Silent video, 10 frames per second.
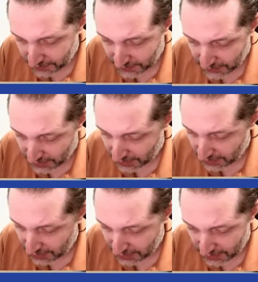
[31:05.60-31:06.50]
Alright,
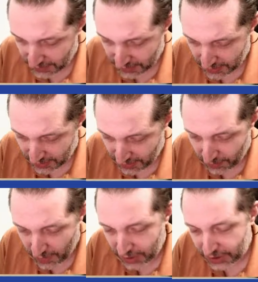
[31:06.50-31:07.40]
so like, this is
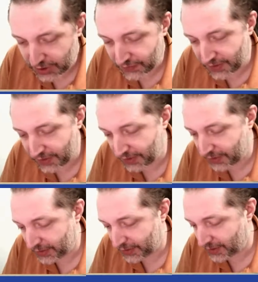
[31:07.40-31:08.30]
between those 3
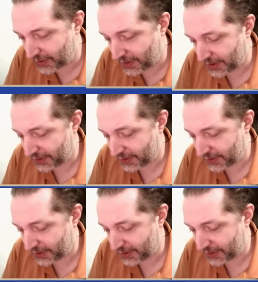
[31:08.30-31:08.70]
cards.